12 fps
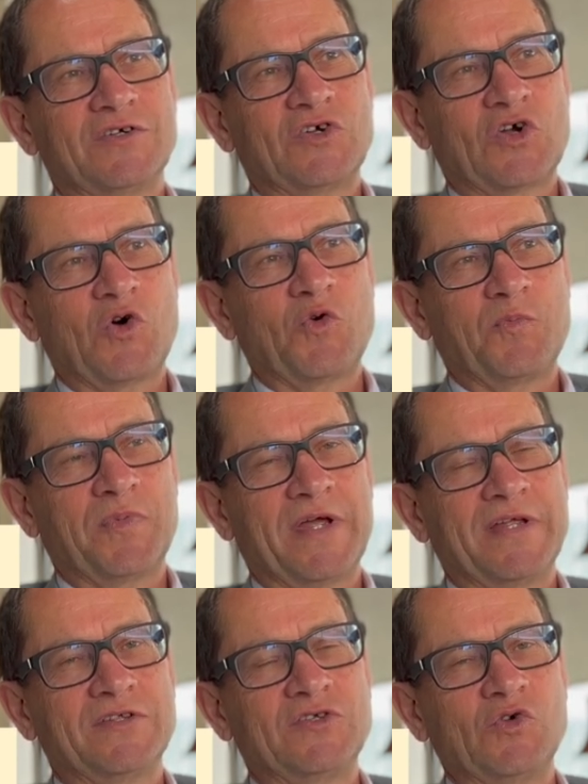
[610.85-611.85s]
gold
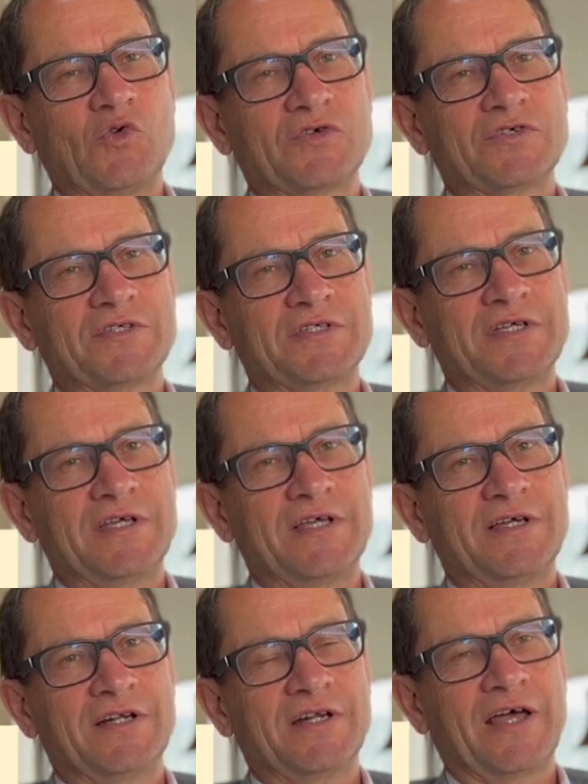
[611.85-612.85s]
blend Yorkshire tea,
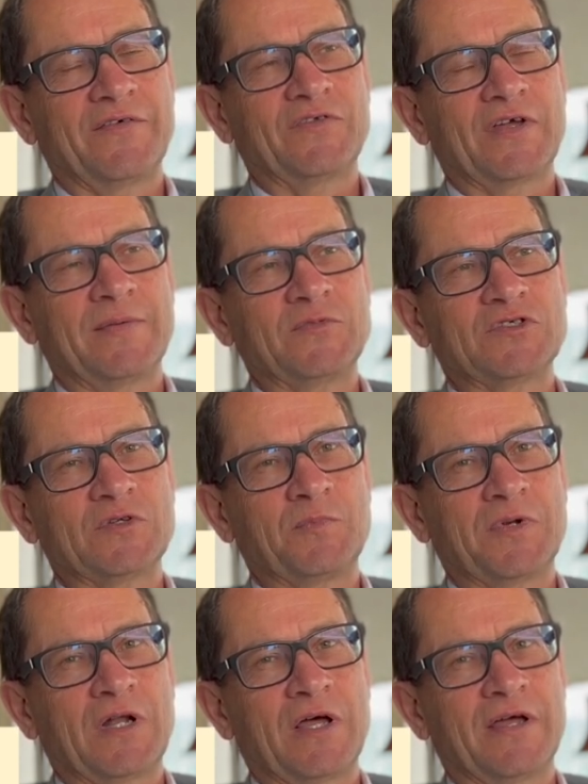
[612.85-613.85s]
a lifetime
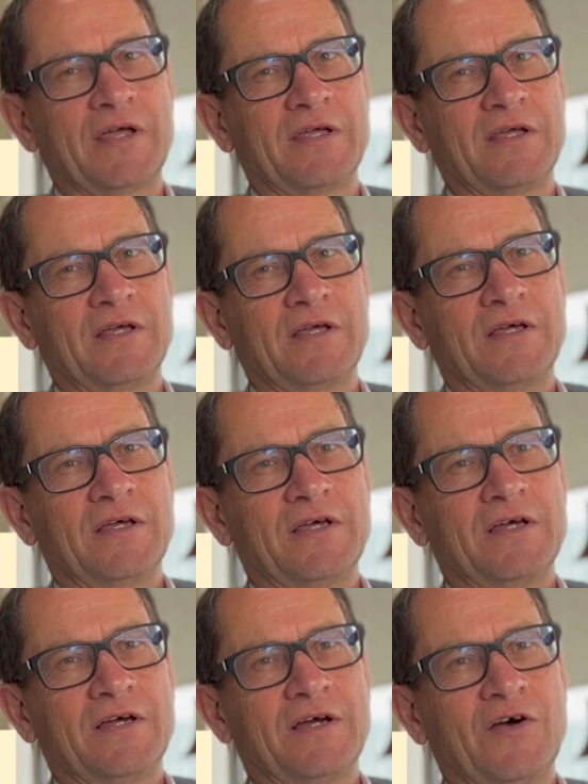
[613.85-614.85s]
supply
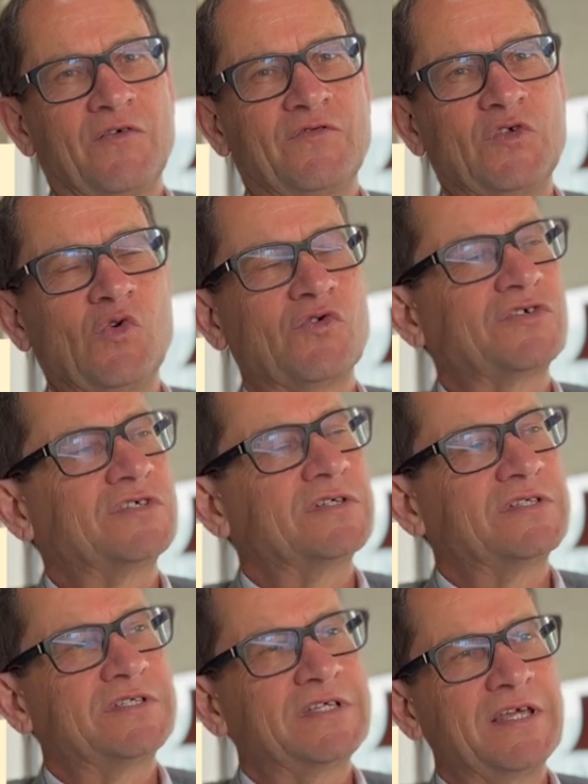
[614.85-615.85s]
of Yorkshire
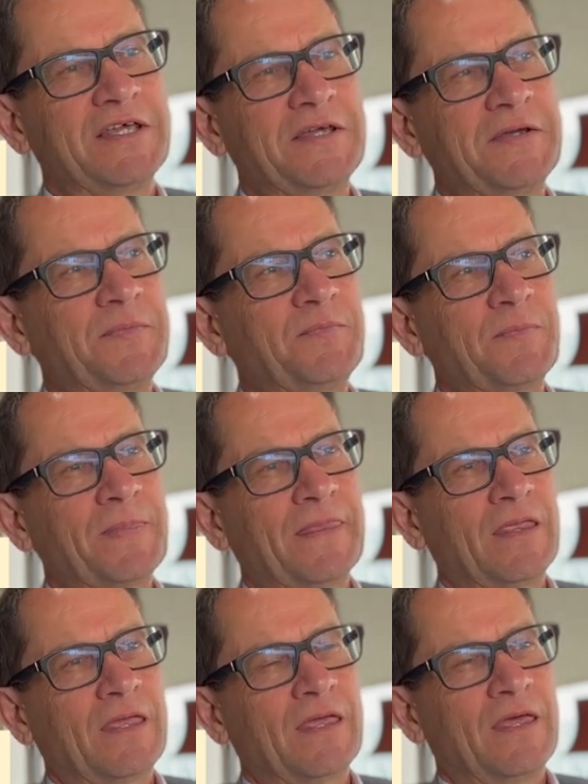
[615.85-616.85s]
tea.
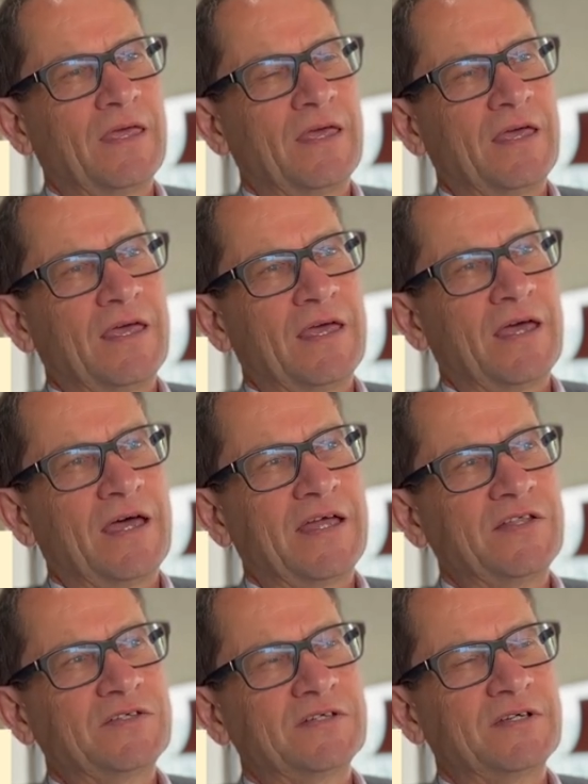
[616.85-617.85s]
And